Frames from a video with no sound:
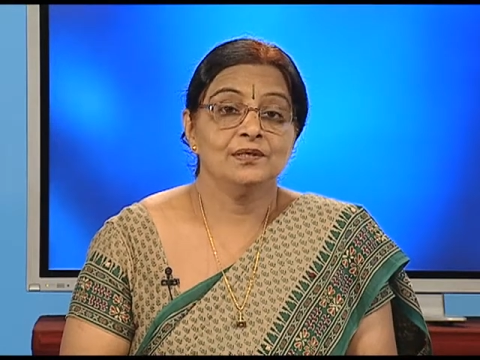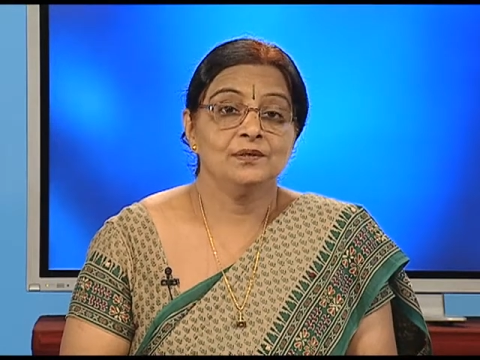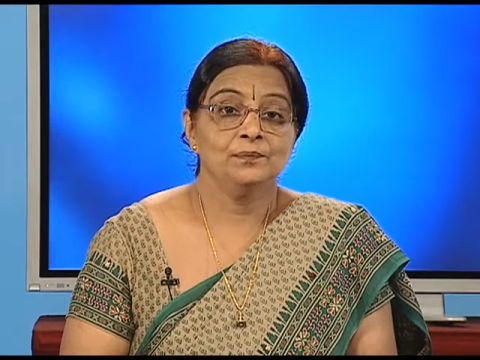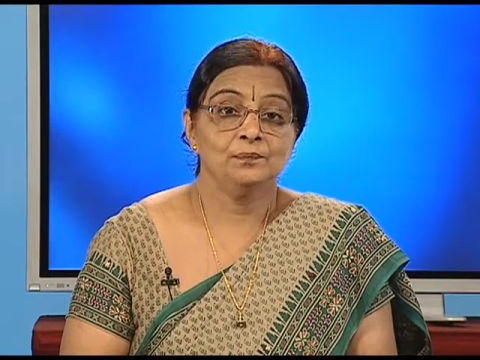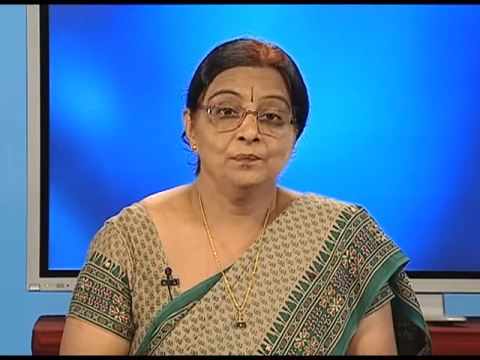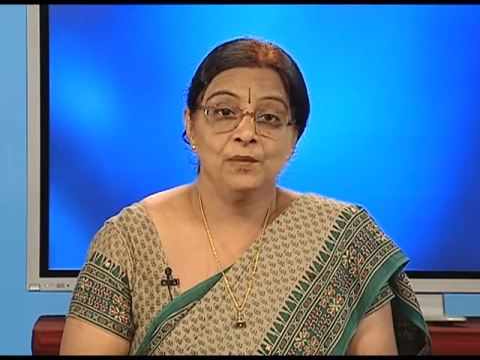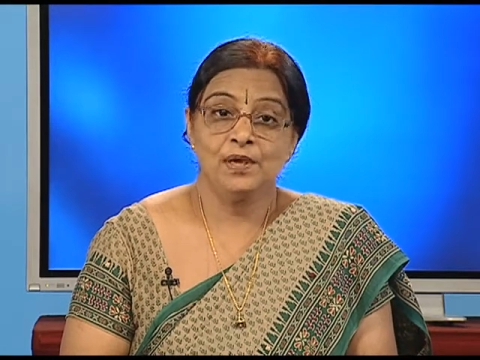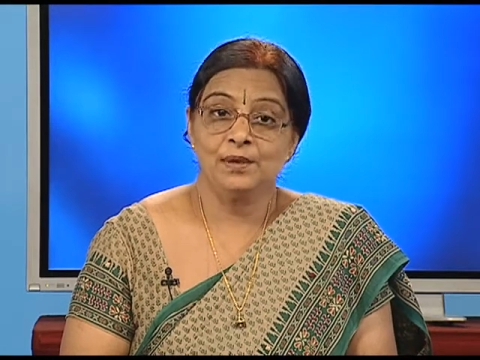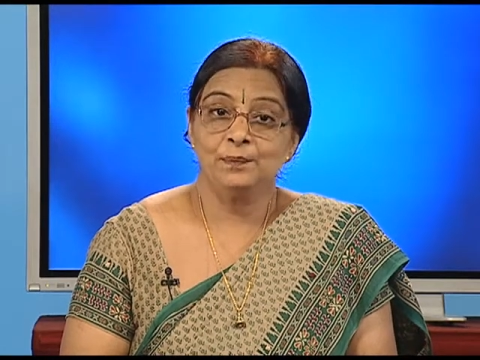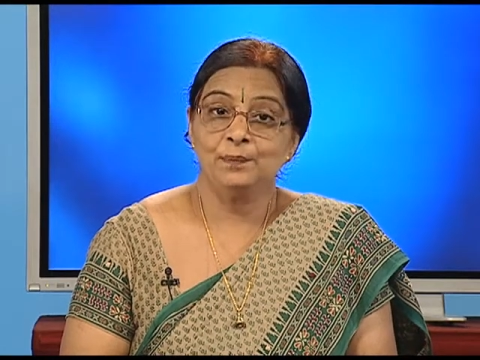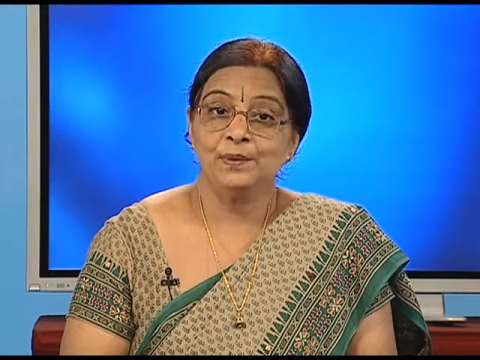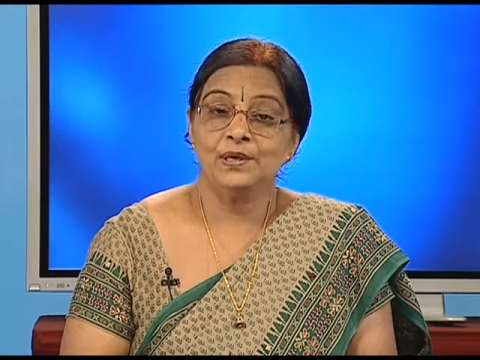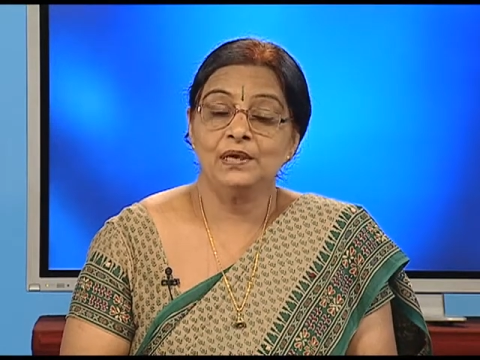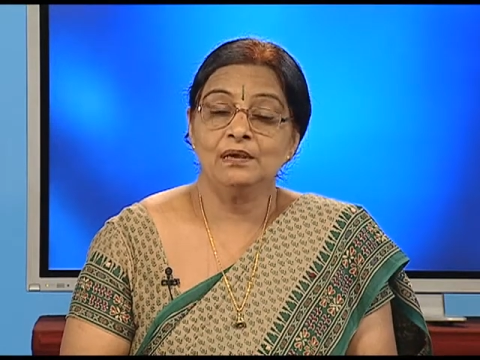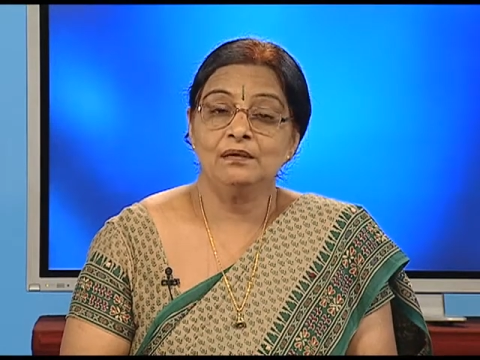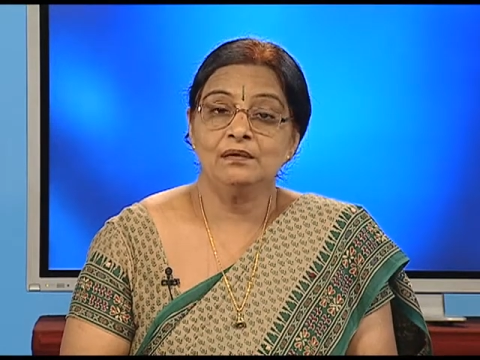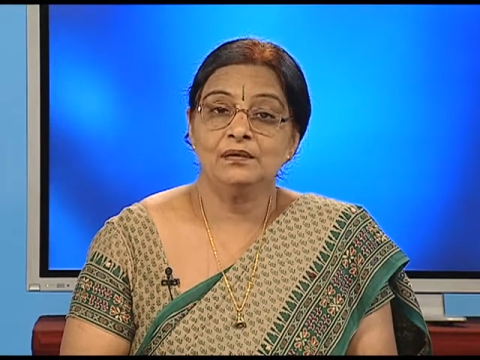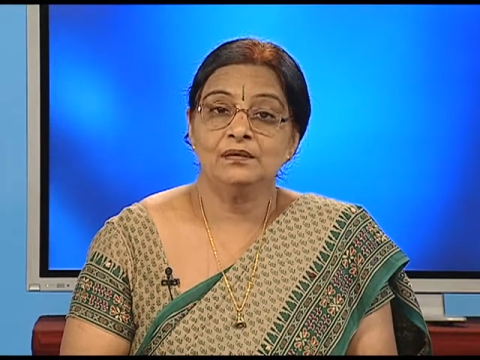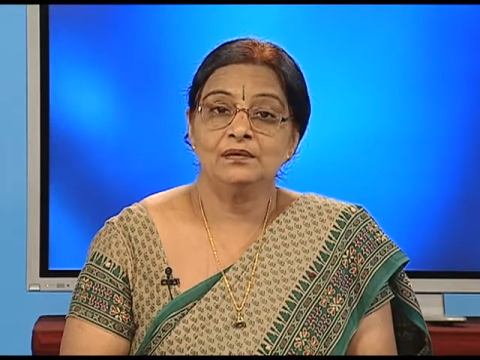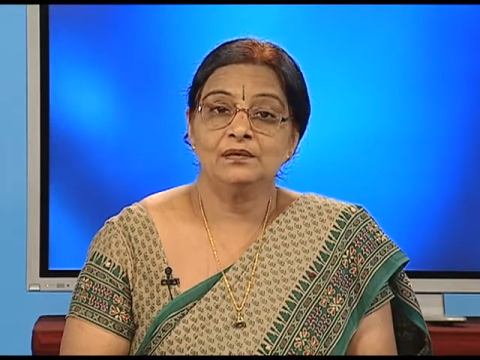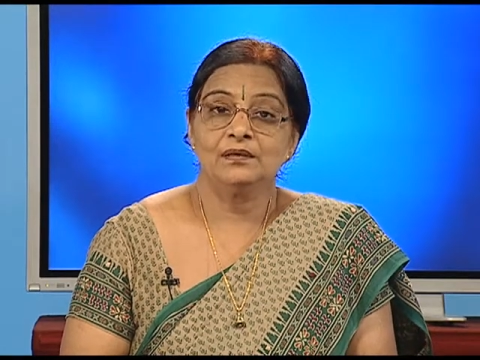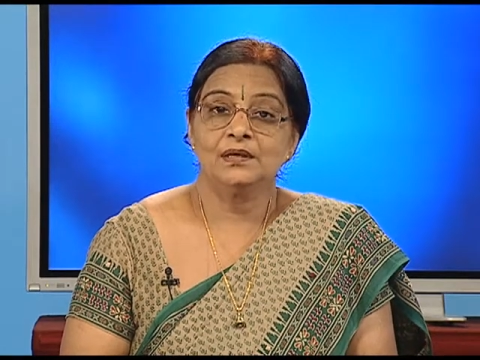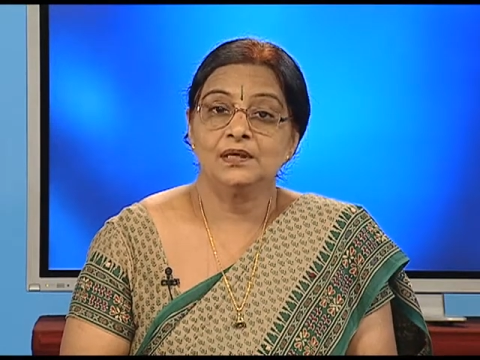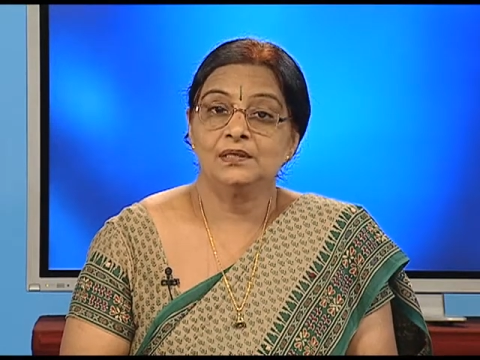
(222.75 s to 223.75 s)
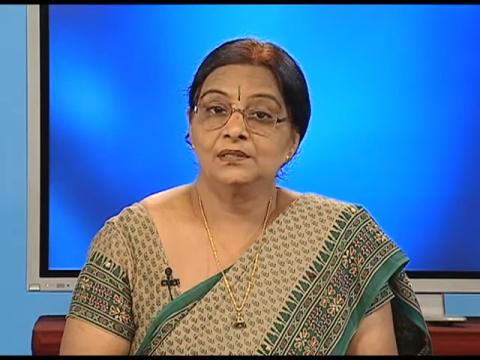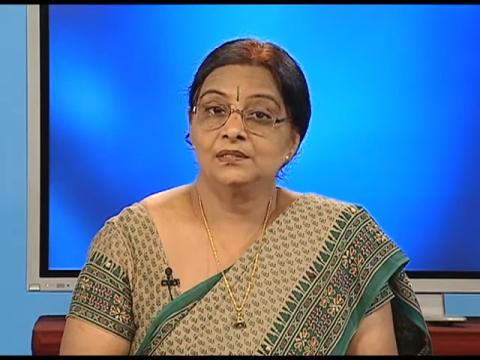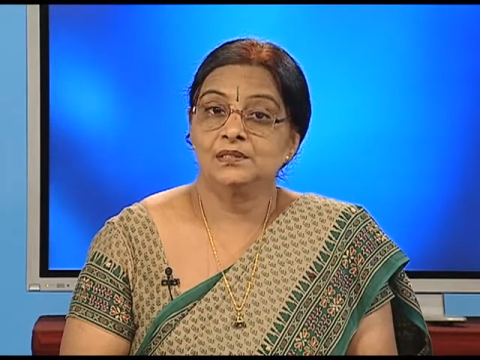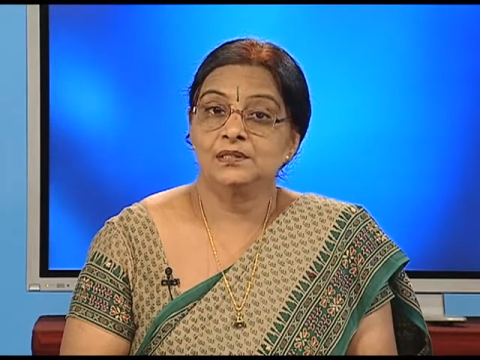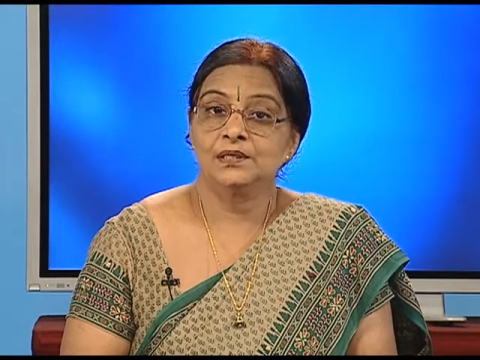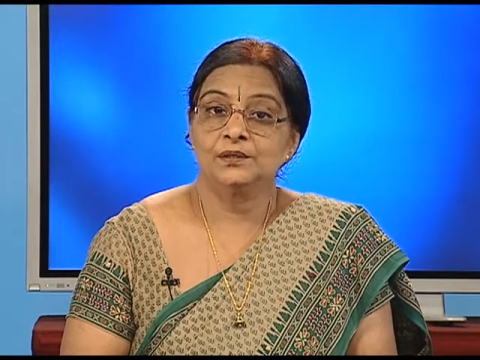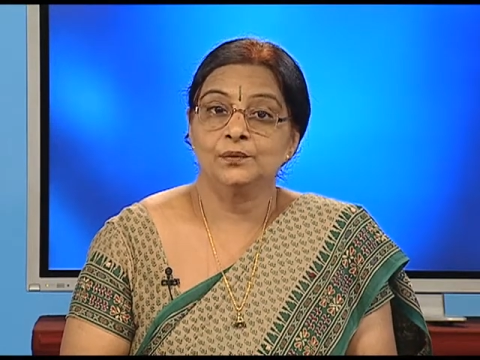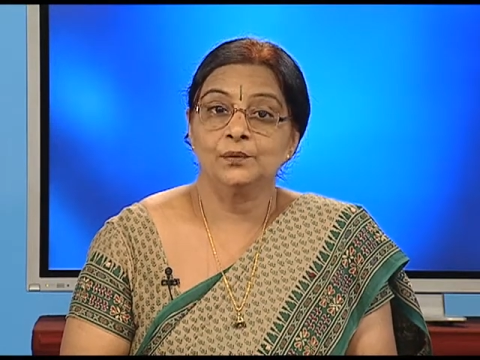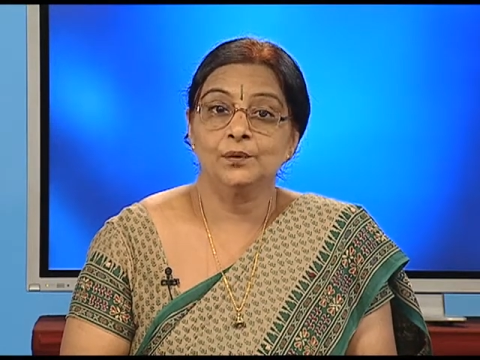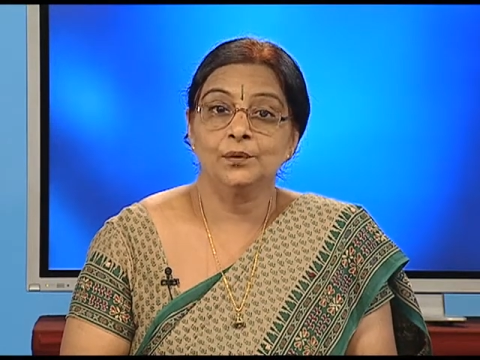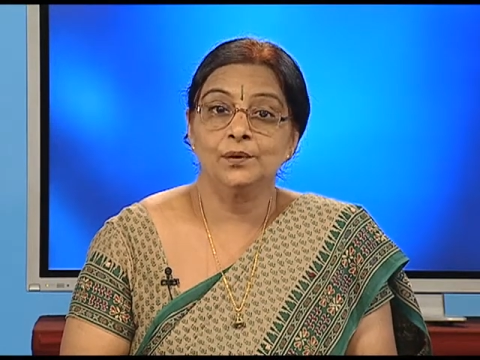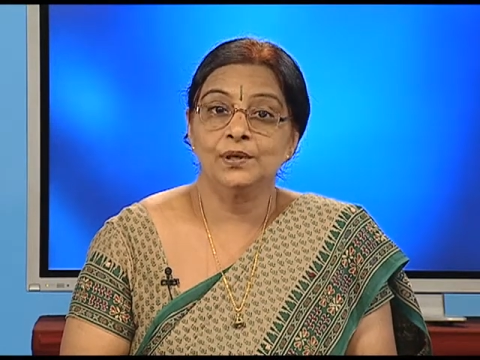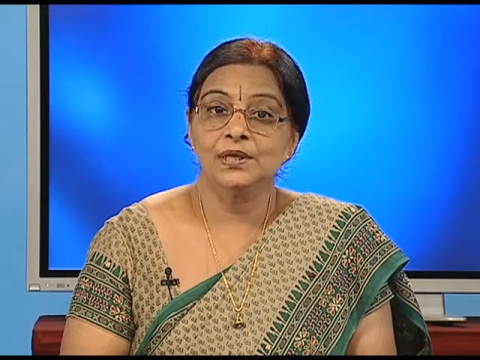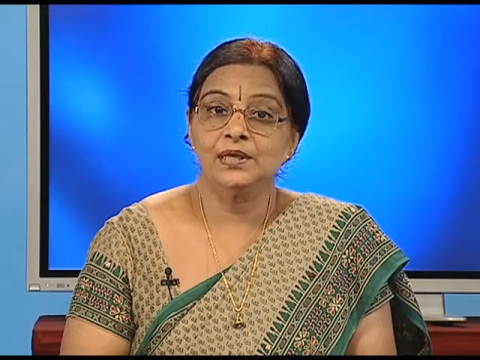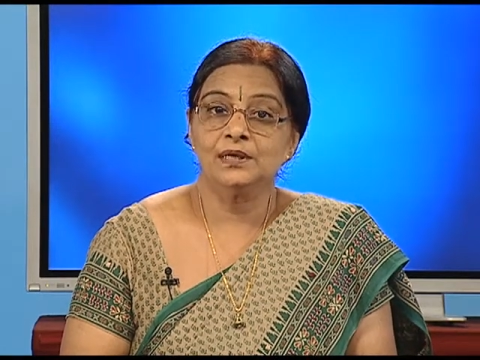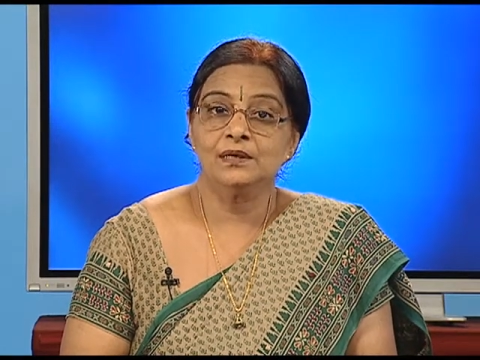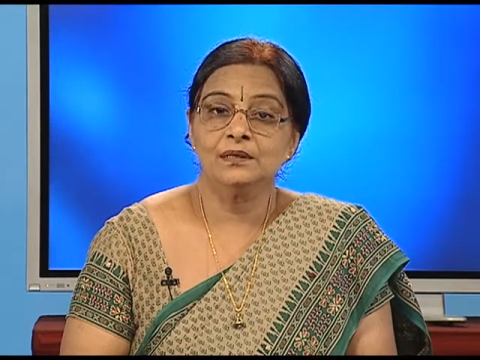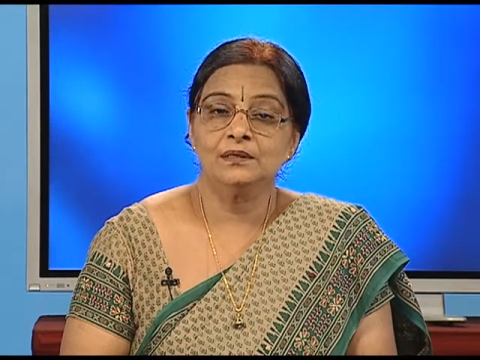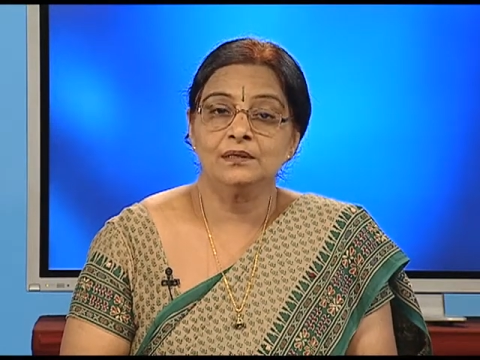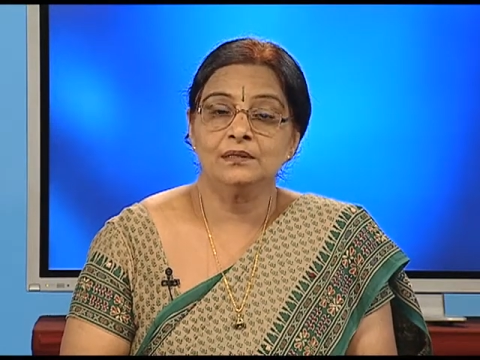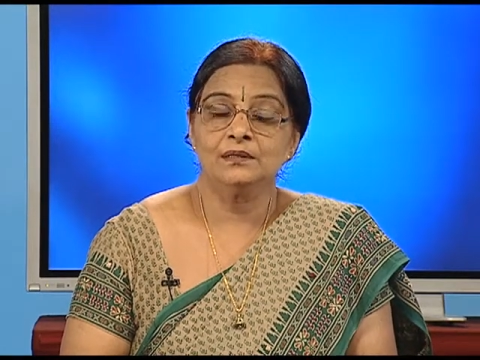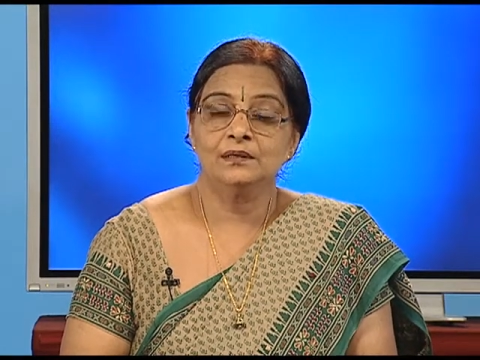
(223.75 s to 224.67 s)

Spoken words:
Maybe it is a growing